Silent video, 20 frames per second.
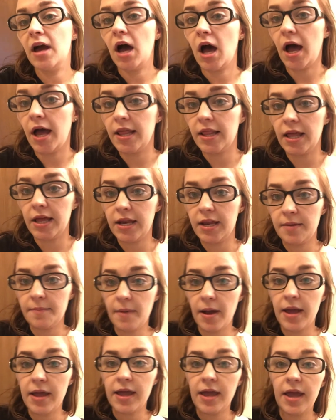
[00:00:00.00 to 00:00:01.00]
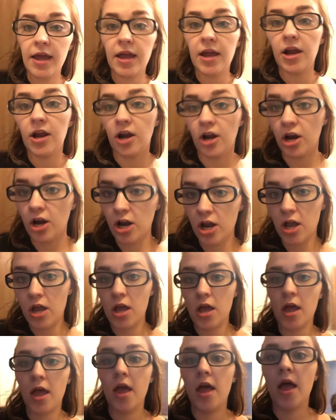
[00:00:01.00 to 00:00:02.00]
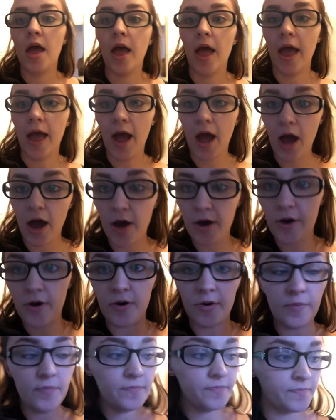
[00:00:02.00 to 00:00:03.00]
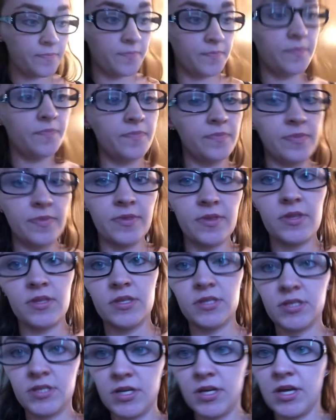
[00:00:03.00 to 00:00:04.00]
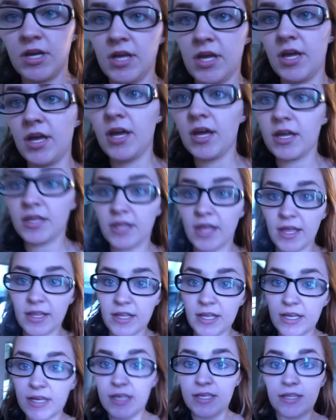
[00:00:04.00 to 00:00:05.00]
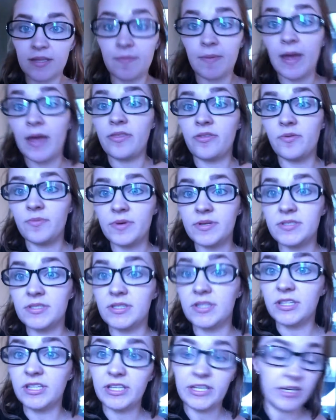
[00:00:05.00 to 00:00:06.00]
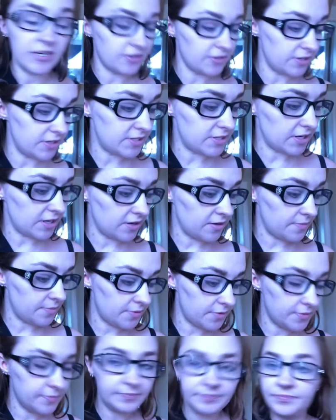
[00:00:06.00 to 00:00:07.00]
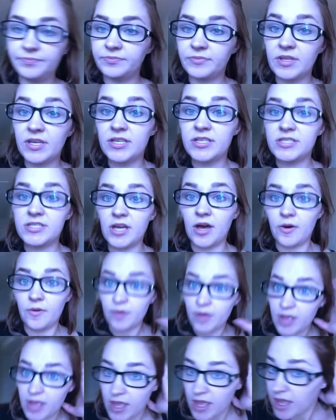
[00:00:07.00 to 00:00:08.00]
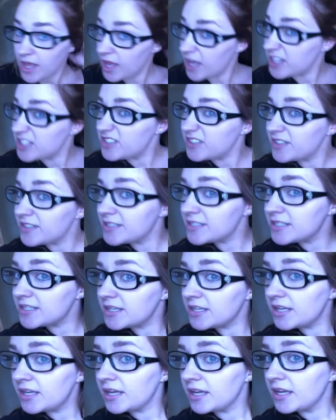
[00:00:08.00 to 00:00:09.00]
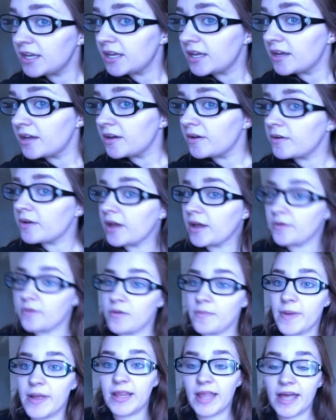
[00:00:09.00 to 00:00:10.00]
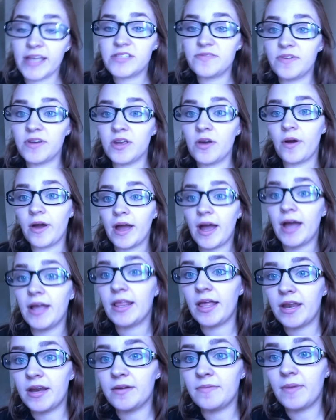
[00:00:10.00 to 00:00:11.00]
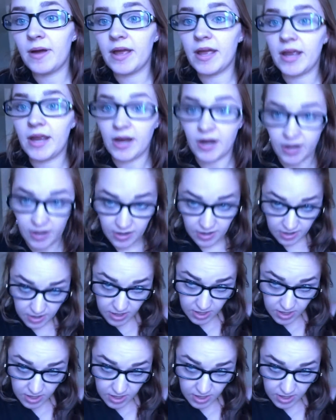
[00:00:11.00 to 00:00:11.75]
highlighting my hair at home. And that lighting in the bathroom is literally terrible. So, as you can see, okay, well my last video I highlighted my hair.